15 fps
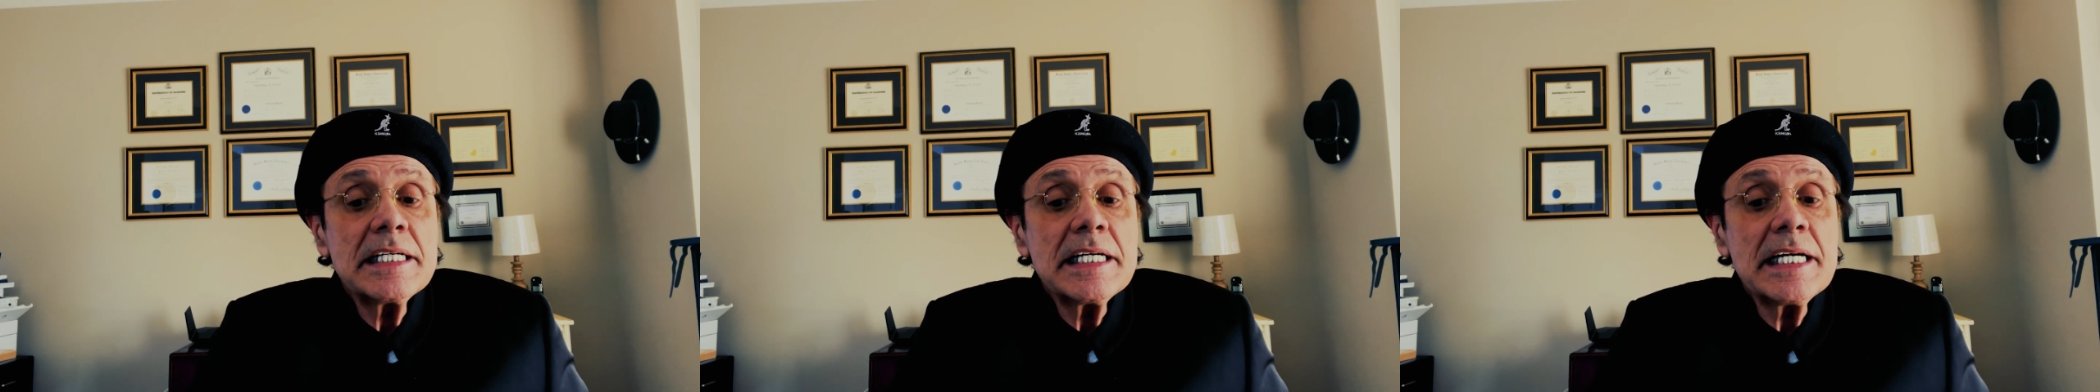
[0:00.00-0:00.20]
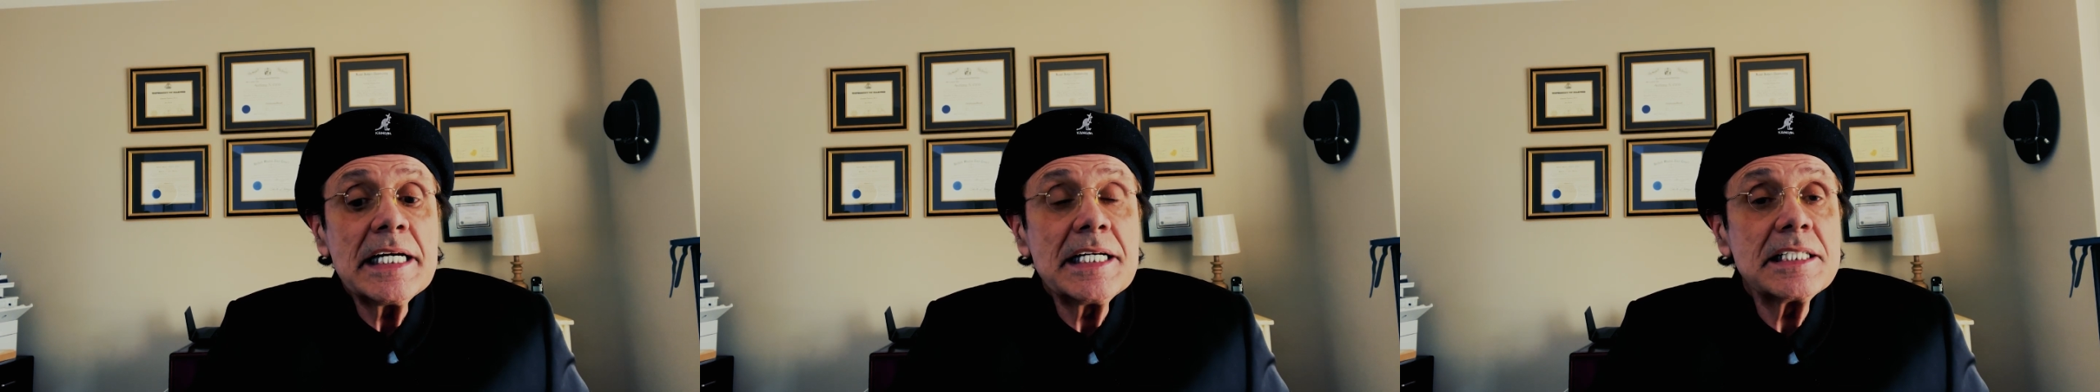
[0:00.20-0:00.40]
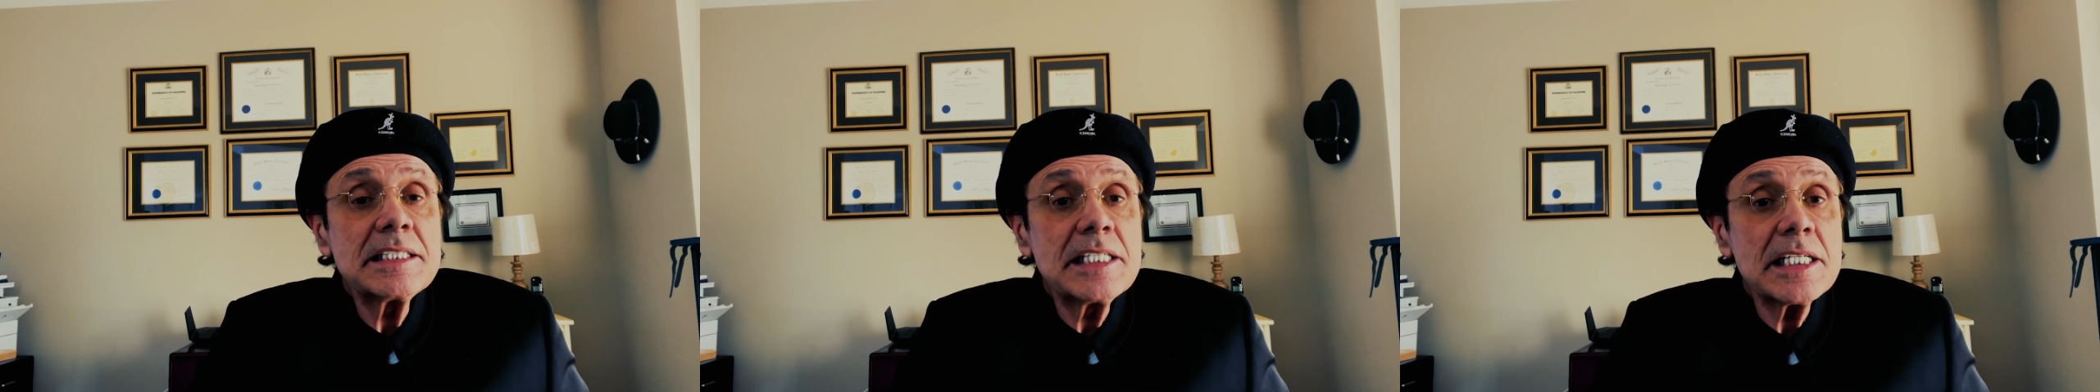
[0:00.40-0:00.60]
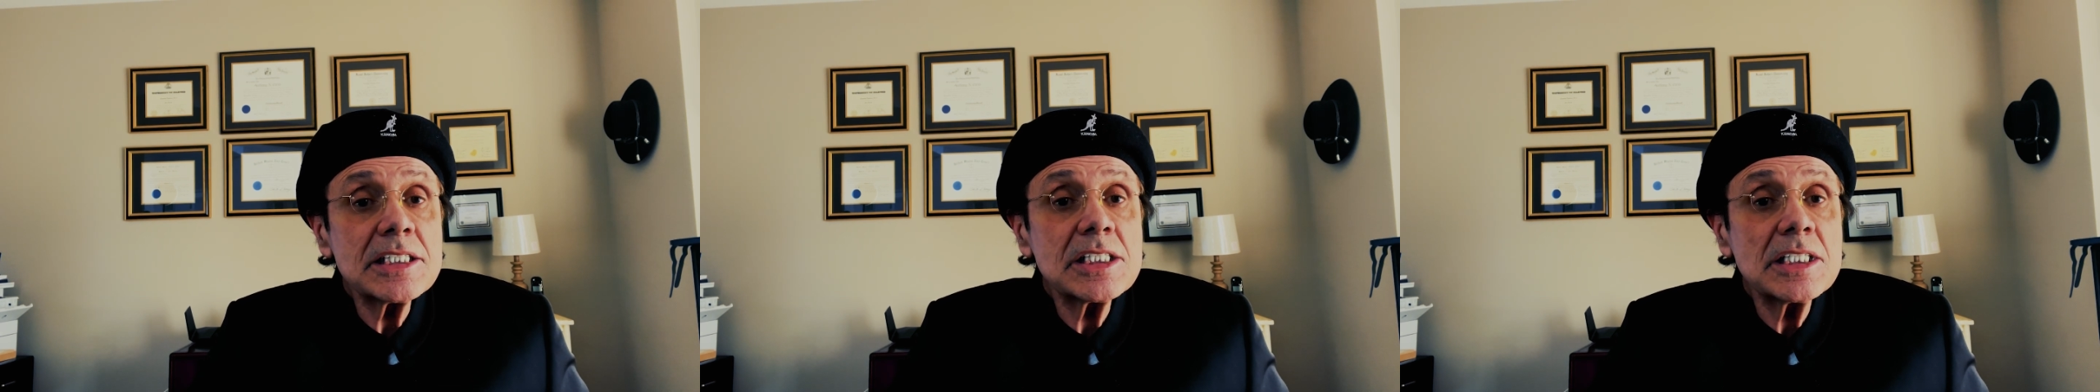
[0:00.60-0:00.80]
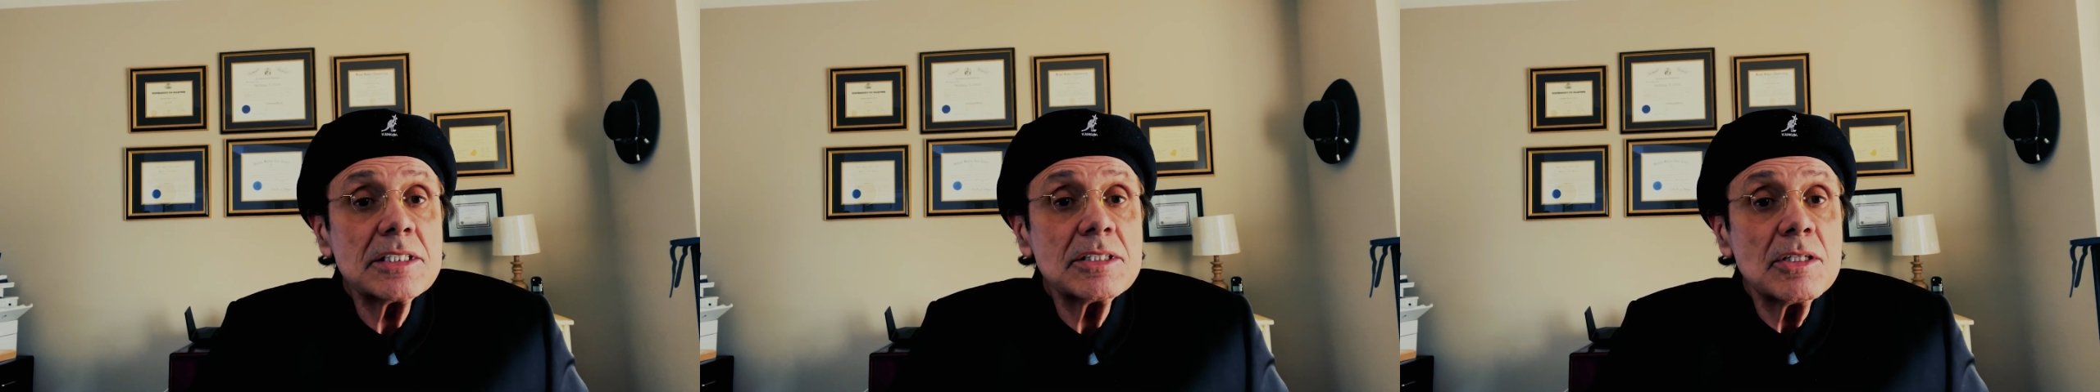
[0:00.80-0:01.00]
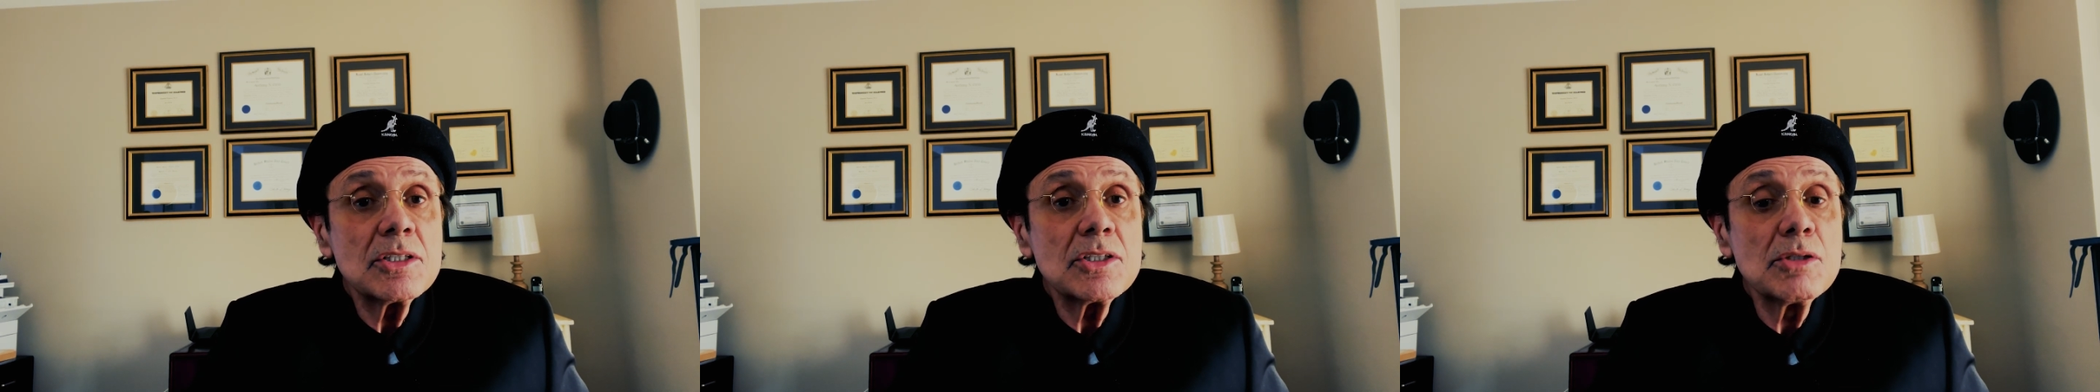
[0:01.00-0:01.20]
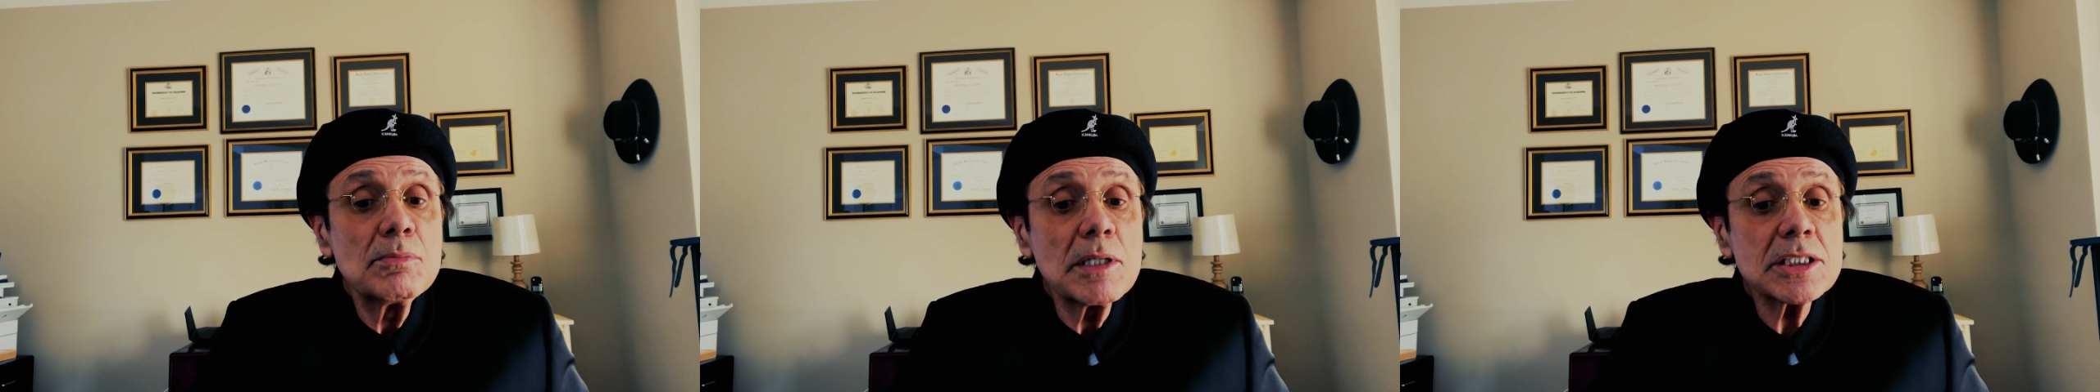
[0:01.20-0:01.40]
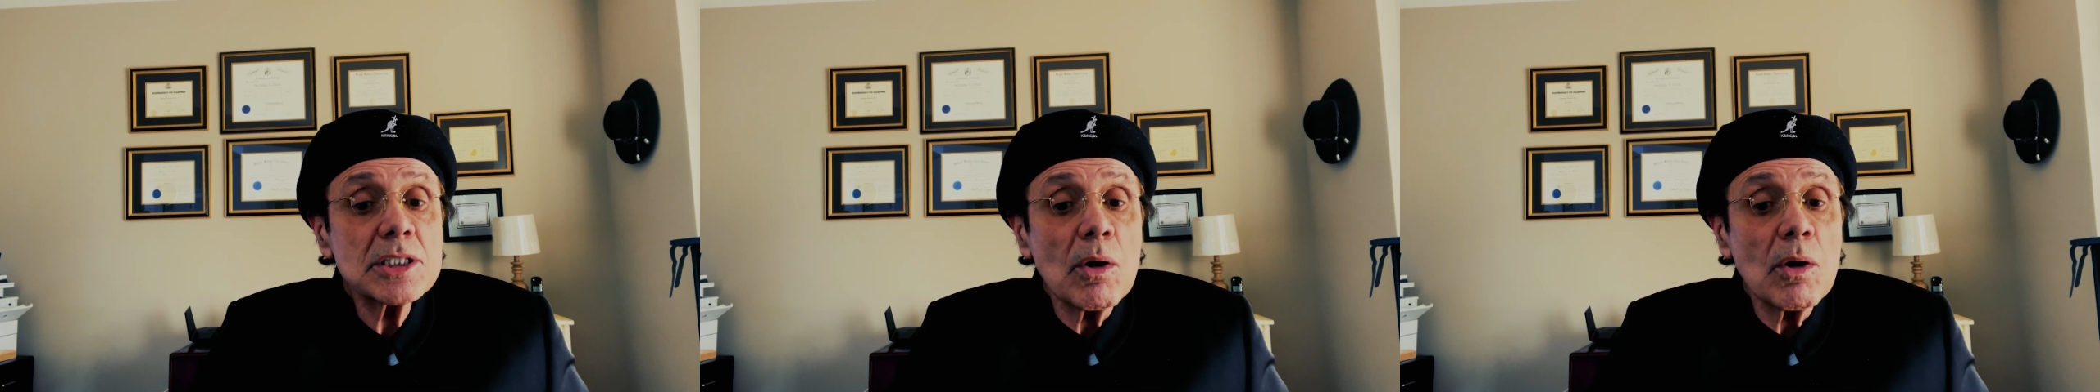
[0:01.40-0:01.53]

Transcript: In addition, you must